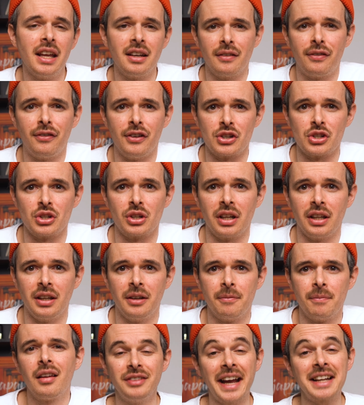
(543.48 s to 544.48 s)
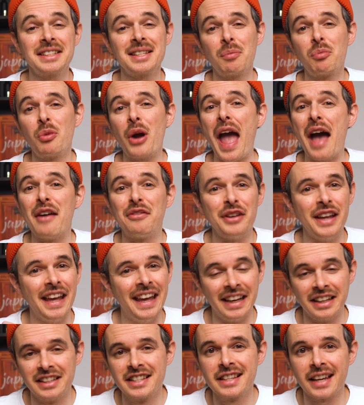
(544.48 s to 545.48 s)
and efficiently. Next up we have
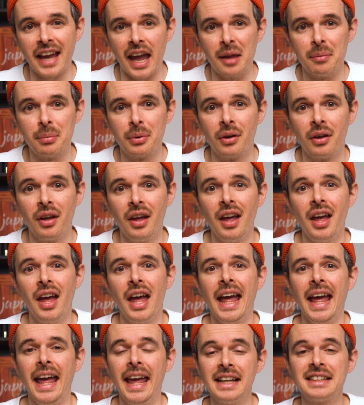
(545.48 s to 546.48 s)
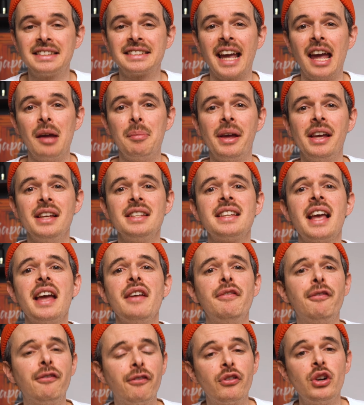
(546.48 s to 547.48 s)
Inkscape. Inkscape is a
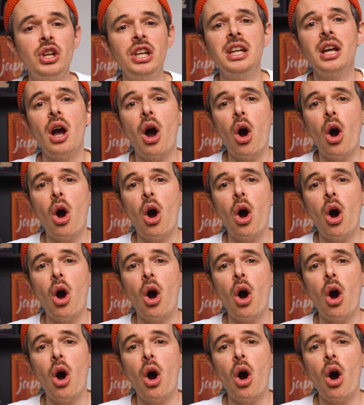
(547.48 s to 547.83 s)
free